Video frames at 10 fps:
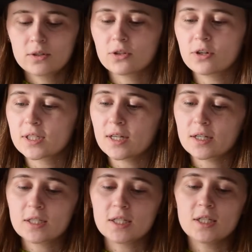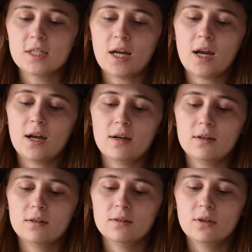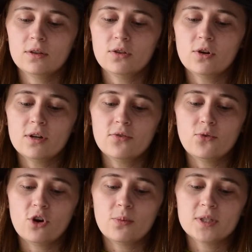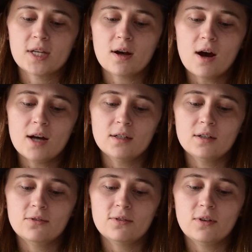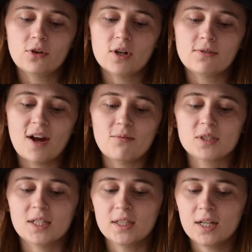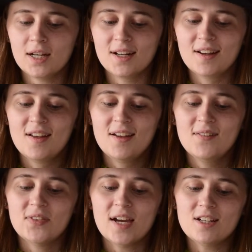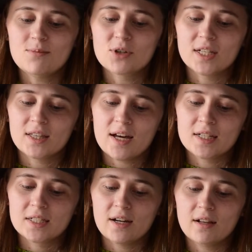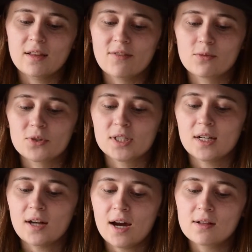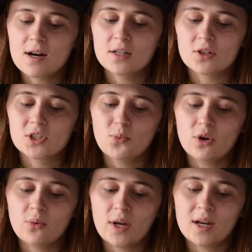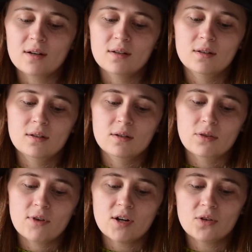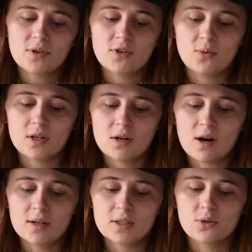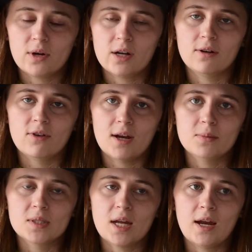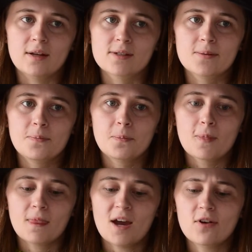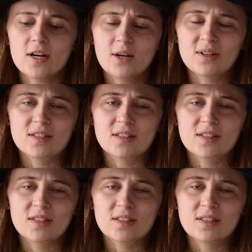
there's this. This is a 34% cotton, 35% linen, 19% lyocell, 11% nylon. It's a sport weight, 351 yards to 100 grams. And I've already knit with